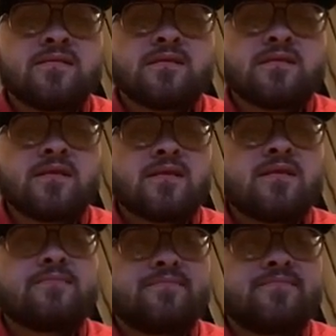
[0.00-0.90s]

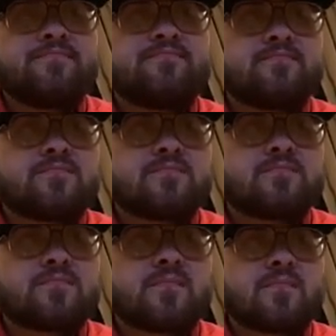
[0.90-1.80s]

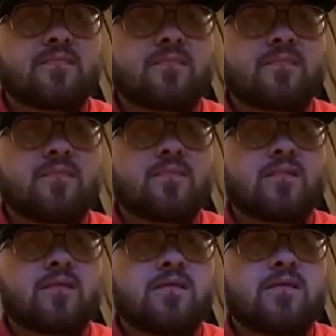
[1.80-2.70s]

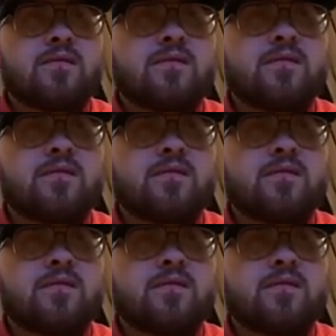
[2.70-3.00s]
[no speech]